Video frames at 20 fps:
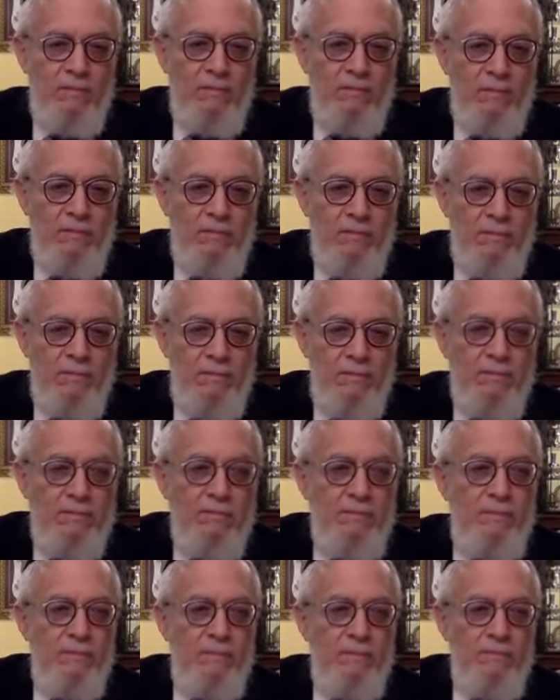
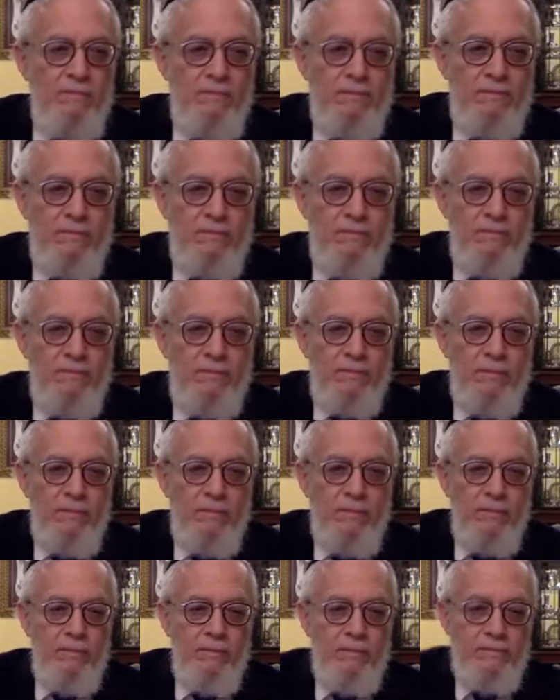
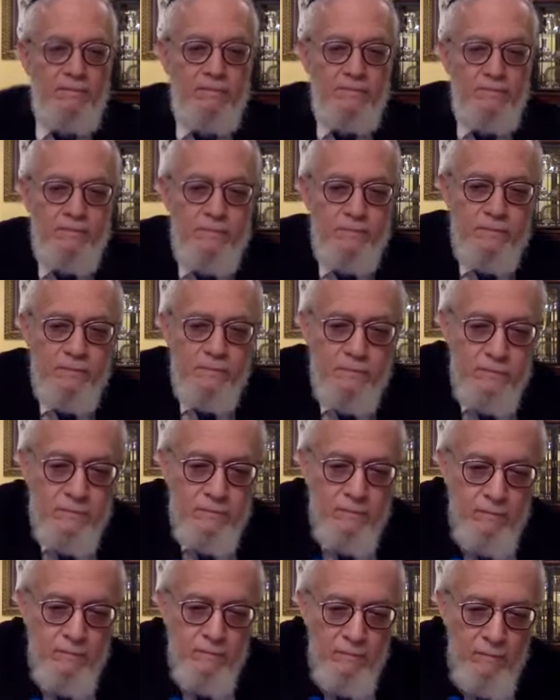
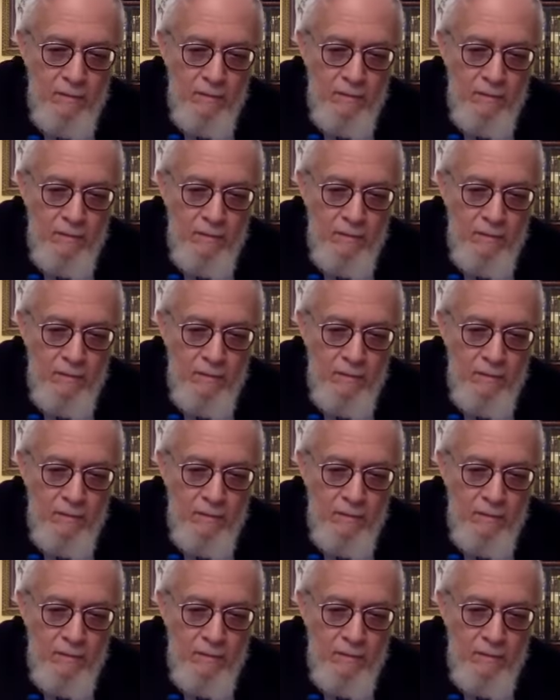[no speech]